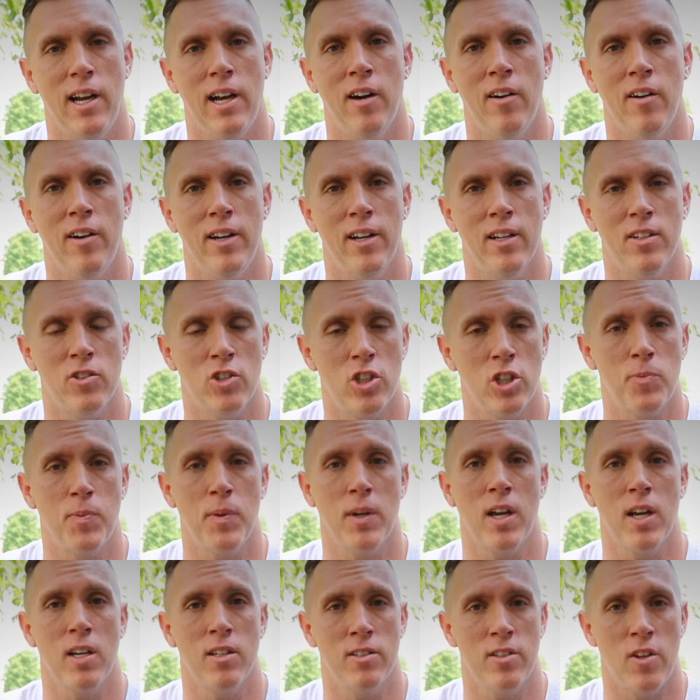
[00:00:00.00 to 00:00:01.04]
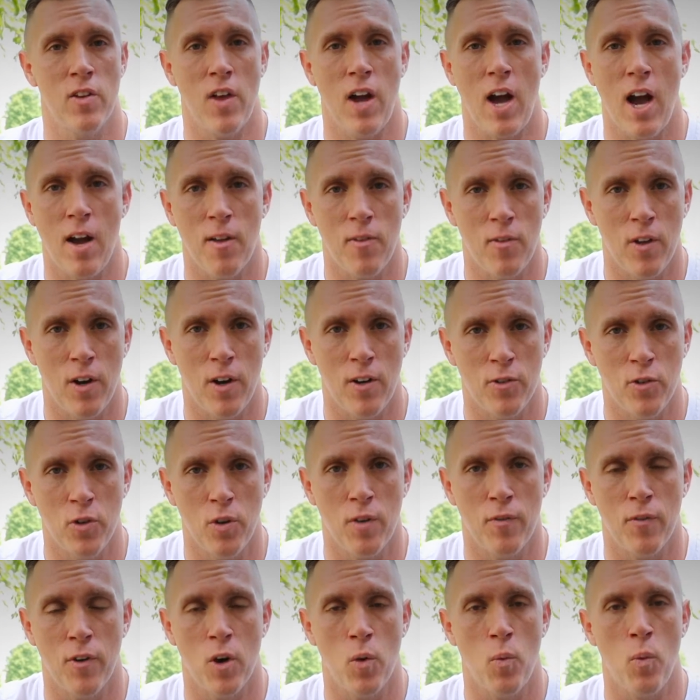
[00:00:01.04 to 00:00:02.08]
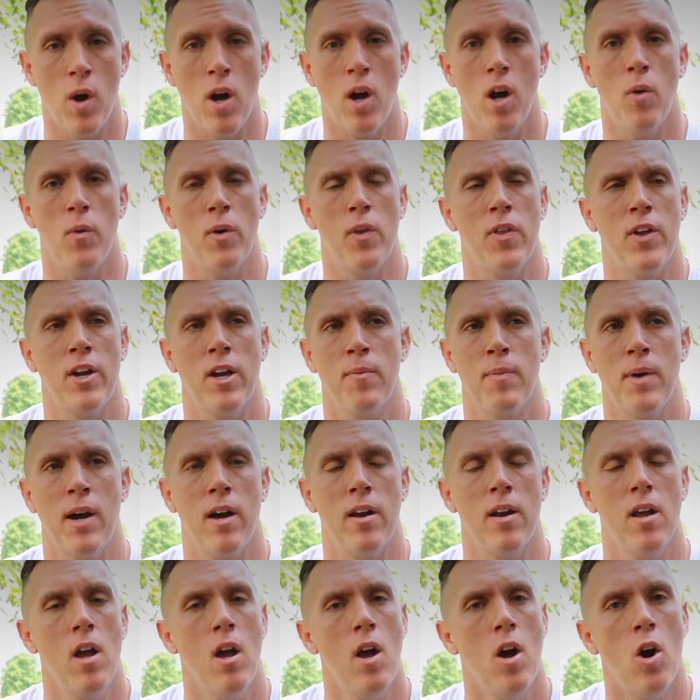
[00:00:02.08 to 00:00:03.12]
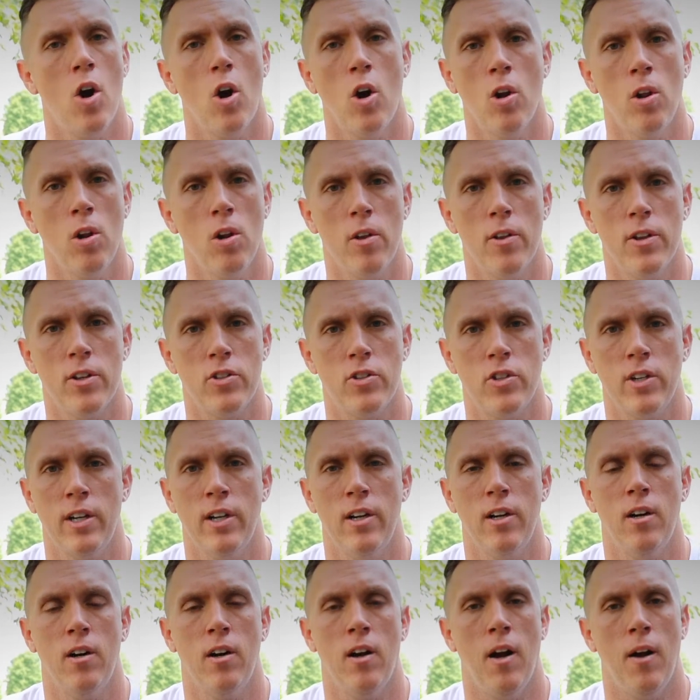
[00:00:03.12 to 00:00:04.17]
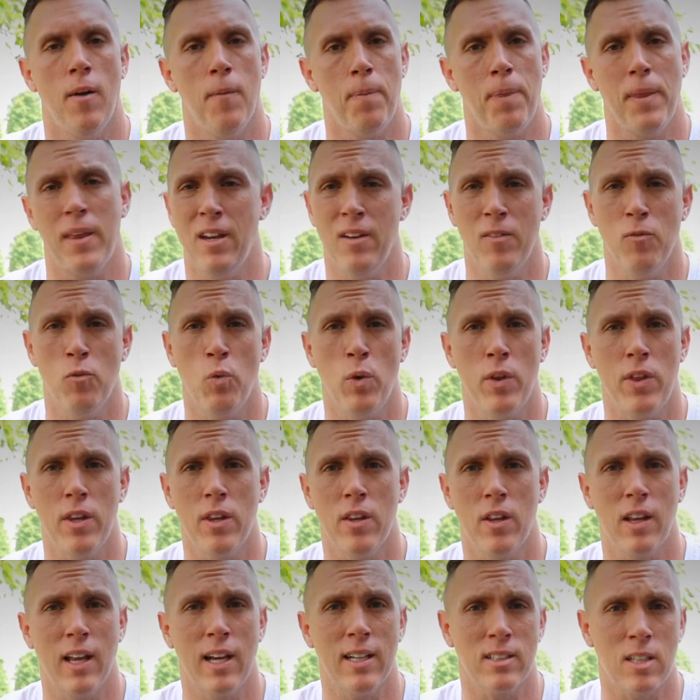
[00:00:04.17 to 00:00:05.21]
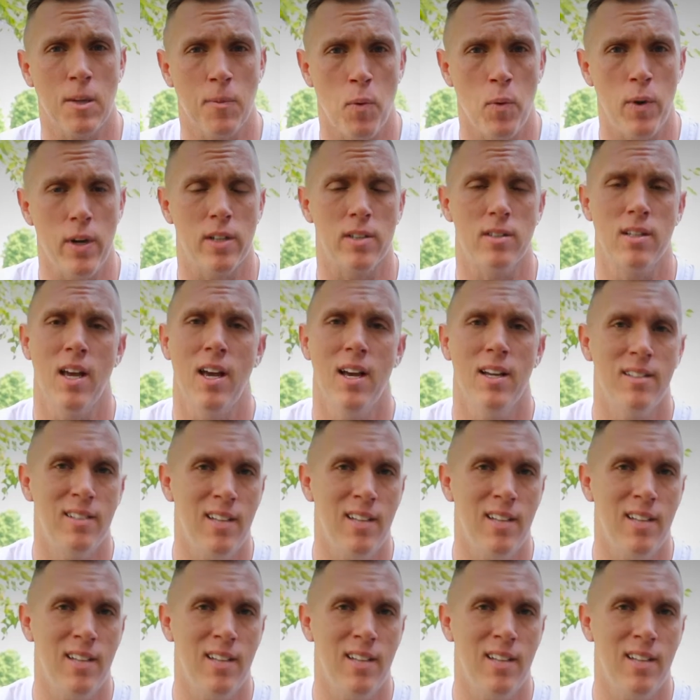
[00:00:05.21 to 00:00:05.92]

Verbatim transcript: areas just because they're, the, they're doing very well, we think about earlier this year, um, and within the last couple weeks,